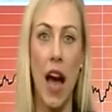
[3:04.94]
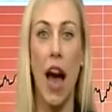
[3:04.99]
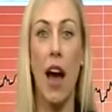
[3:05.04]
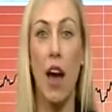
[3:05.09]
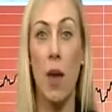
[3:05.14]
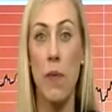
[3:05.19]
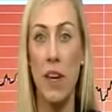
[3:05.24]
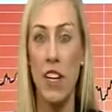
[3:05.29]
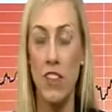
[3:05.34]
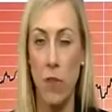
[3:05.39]

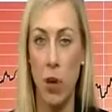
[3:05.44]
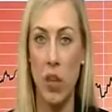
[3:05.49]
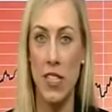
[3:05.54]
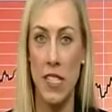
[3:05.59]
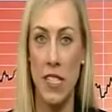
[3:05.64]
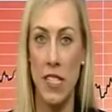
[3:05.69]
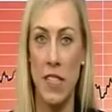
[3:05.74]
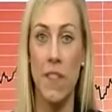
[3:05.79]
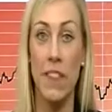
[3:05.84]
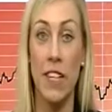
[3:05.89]
a bit of
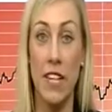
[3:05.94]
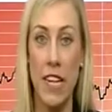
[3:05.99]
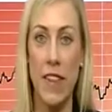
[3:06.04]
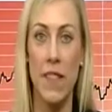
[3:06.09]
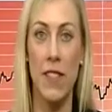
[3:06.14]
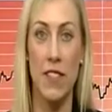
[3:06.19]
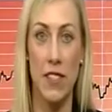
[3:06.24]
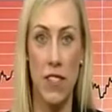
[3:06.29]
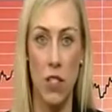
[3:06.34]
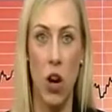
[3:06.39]
positivity
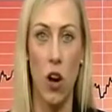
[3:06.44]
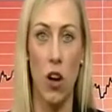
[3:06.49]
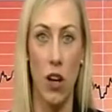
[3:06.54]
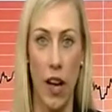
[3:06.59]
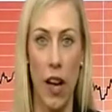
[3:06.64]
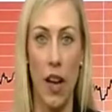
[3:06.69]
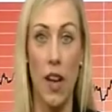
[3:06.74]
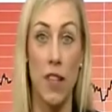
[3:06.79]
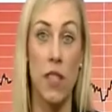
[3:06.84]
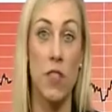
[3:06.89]
in this stock
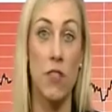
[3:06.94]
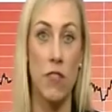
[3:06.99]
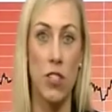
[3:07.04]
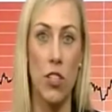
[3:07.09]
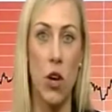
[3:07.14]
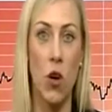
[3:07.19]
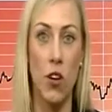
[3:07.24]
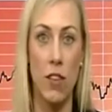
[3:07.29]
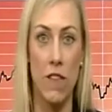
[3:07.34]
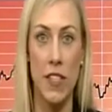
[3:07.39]
as a
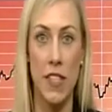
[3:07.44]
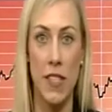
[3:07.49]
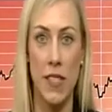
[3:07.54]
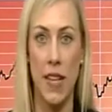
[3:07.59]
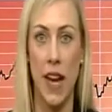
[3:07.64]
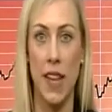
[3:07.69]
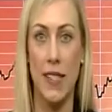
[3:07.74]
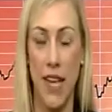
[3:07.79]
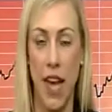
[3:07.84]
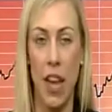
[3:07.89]
result of this
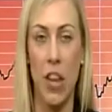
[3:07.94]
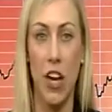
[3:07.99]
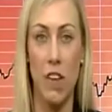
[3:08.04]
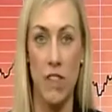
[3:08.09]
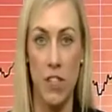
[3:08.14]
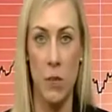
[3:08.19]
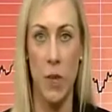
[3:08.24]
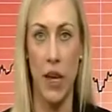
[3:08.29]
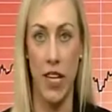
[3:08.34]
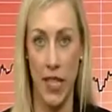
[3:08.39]

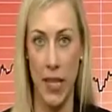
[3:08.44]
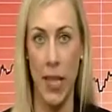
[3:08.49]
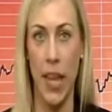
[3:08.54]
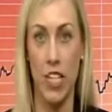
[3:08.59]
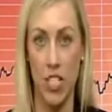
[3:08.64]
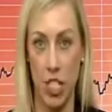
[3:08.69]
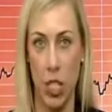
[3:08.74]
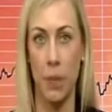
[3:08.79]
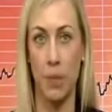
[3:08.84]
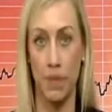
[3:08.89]
takeover
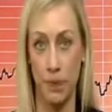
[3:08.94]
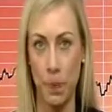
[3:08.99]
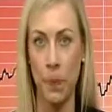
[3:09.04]
speculation.